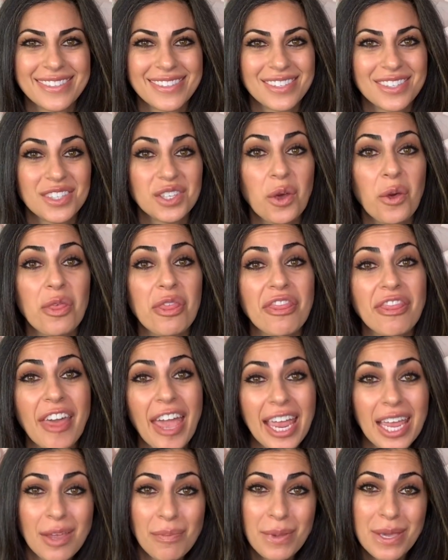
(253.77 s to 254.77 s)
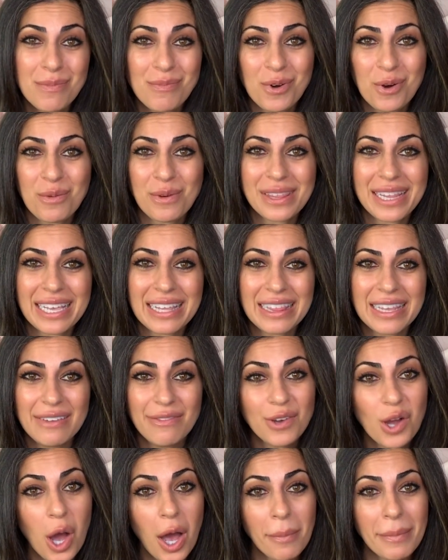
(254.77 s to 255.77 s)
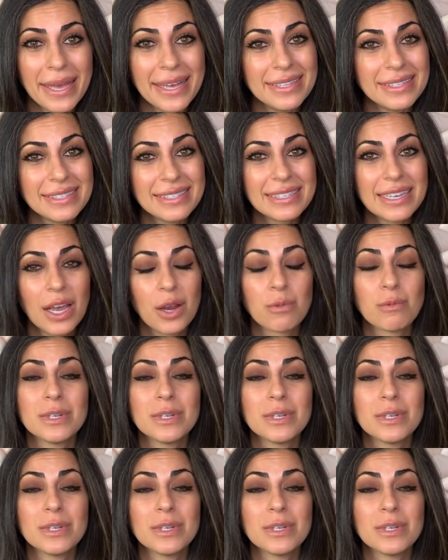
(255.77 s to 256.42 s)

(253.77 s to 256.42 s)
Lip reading: So thank people when they leave comments.